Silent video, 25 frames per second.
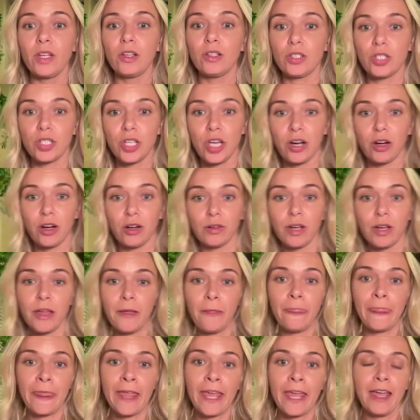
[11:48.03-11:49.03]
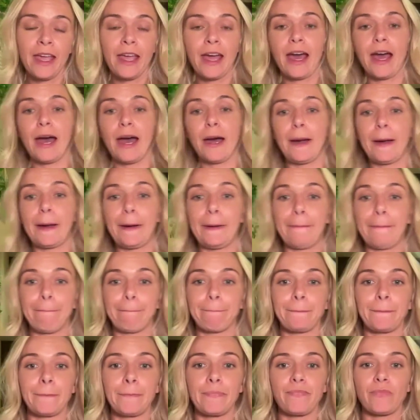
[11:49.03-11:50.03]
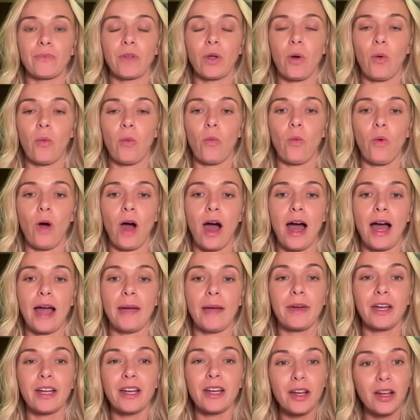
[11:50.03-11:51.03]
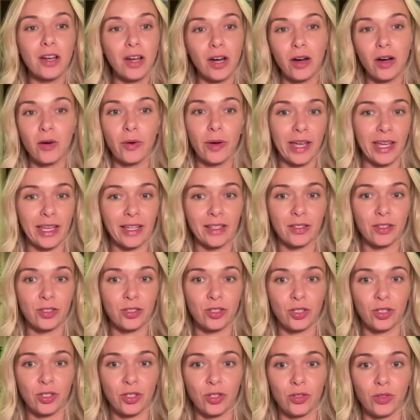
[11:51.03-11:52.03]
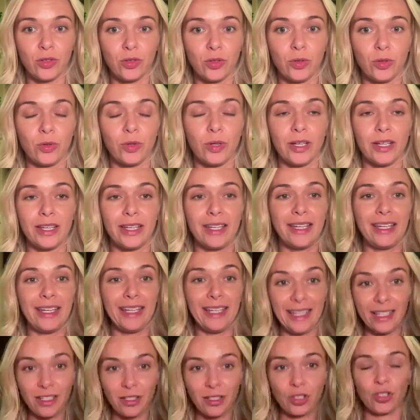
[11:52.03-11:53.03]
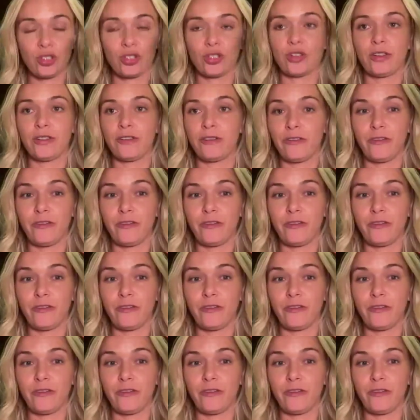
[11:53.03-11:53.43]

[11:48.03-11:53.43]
So I'm going to go into each